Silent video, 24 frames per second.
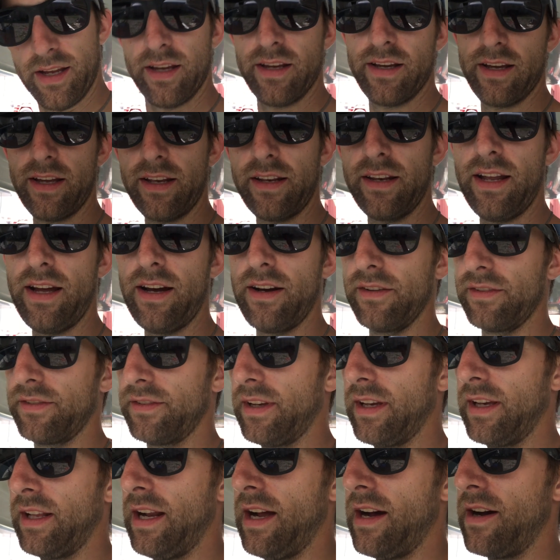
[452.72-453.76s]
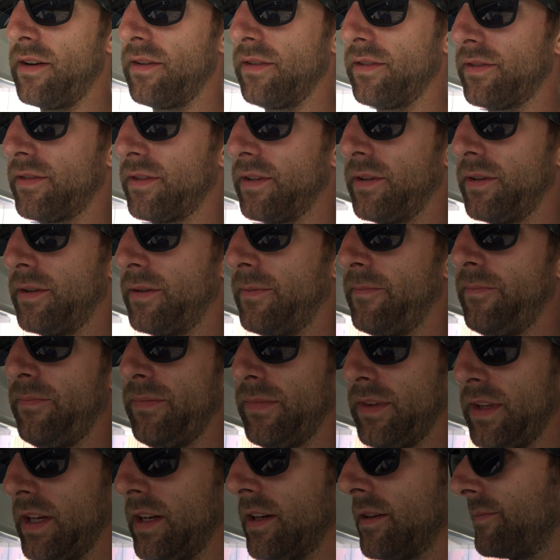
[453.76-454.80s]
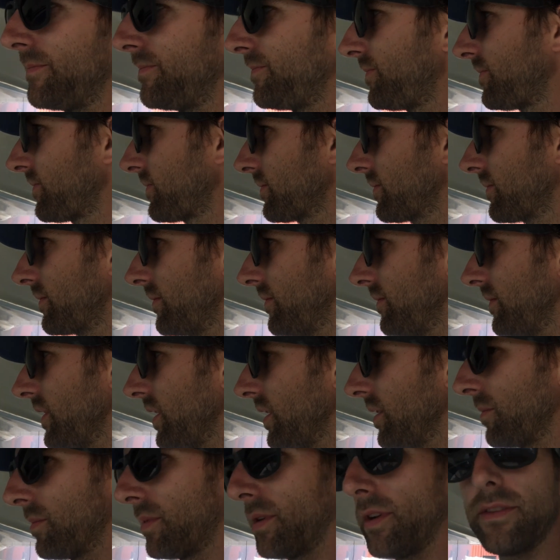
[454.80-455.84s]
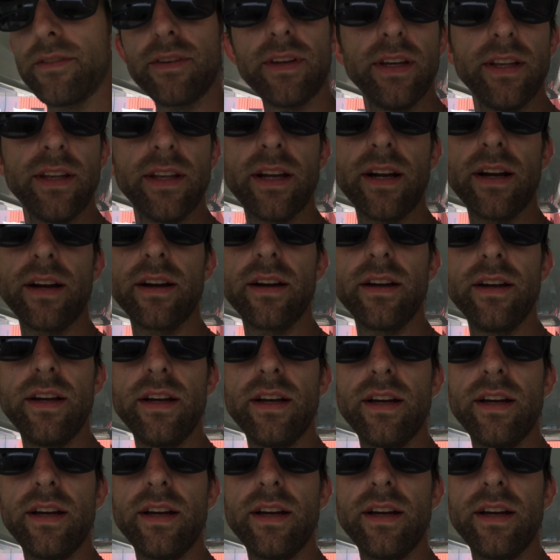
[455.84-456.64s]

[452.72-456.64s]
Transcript: heading out, setting out. So yeah, but it's getting there.